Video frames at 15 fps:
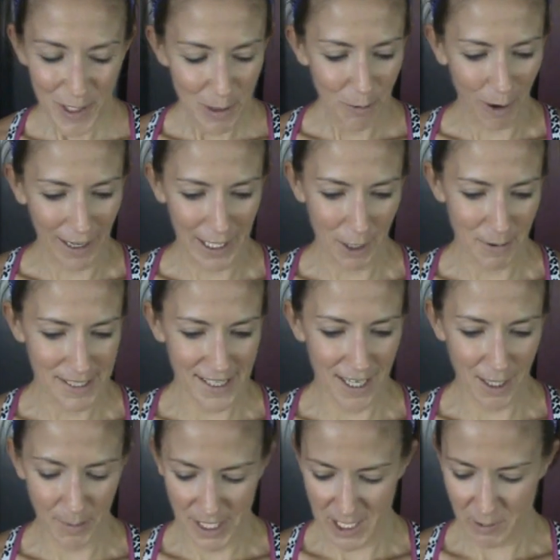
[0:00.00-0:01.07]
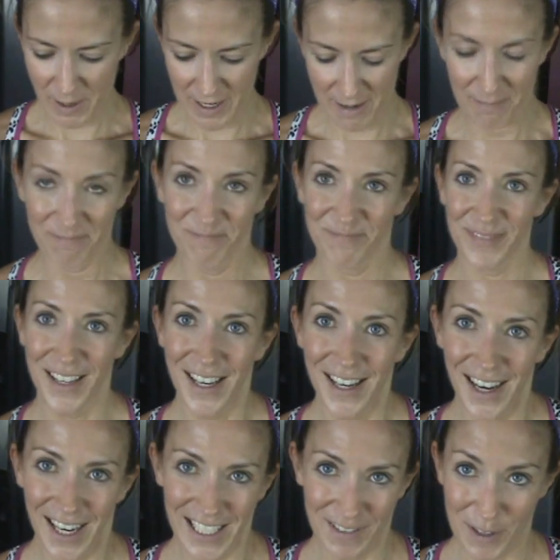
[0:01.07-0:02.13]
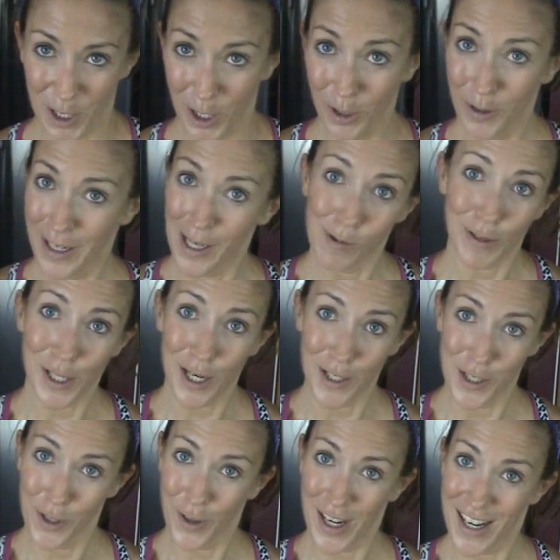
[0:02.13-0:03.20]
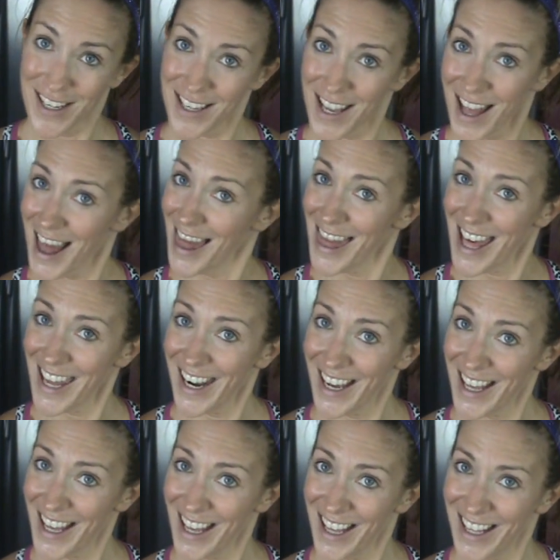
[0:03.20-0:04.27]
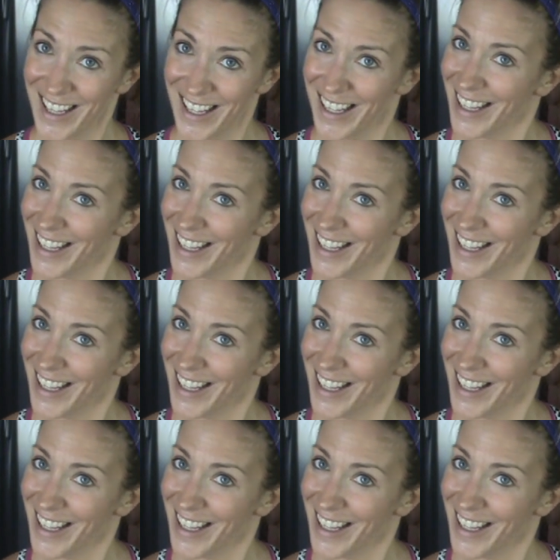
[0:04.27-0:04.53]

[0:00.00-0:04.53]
while I was getting my sweat up. I have to go and I will talk to you guys later.